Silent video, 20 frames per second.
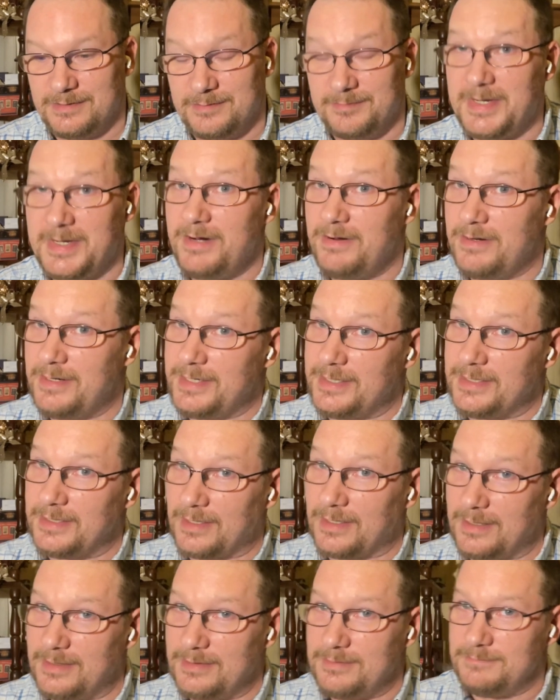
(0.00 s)
Mary a
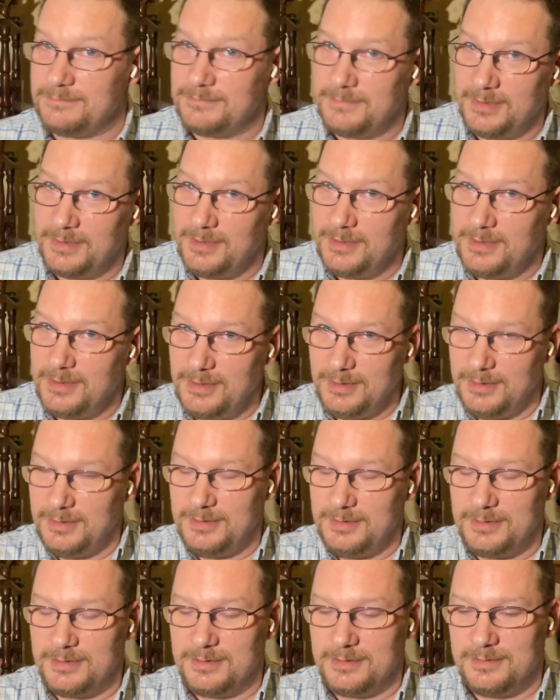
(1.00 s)
lot.
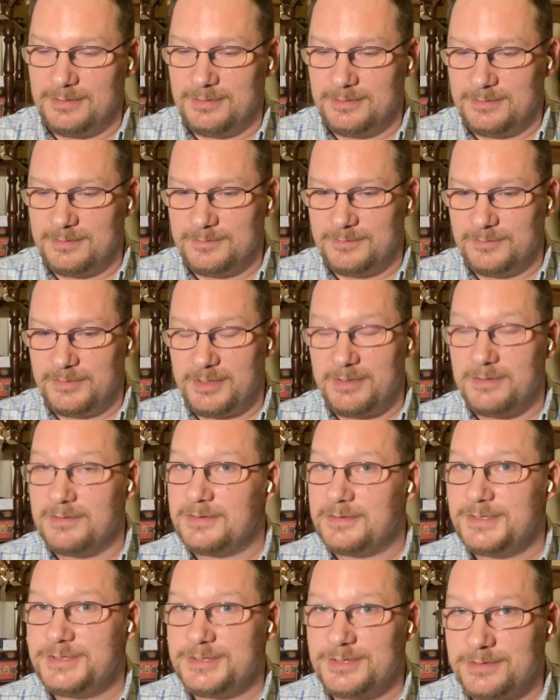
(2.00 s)
We
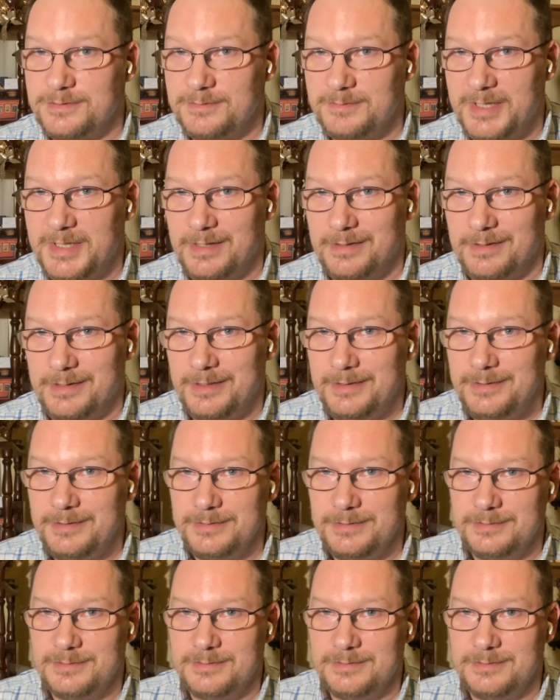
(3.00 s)
called each other Mary.